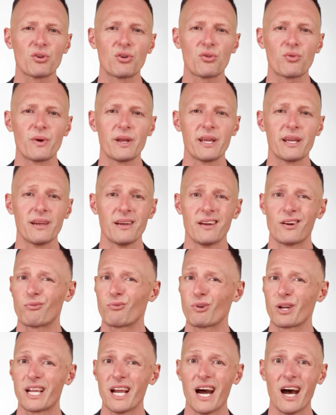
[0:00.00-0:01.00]
career
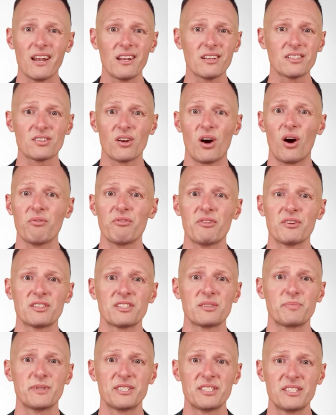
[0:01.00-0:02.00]
regardless of the
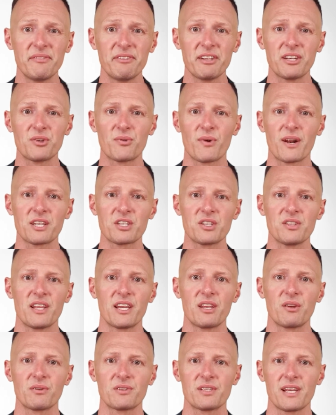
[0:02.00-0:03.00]
specific direction
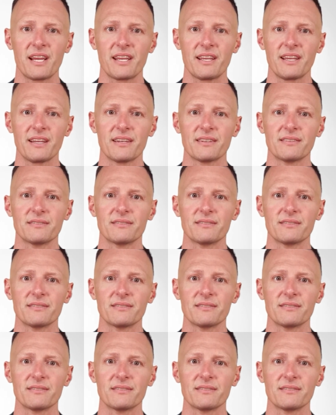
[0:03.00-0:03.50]
that you're taking.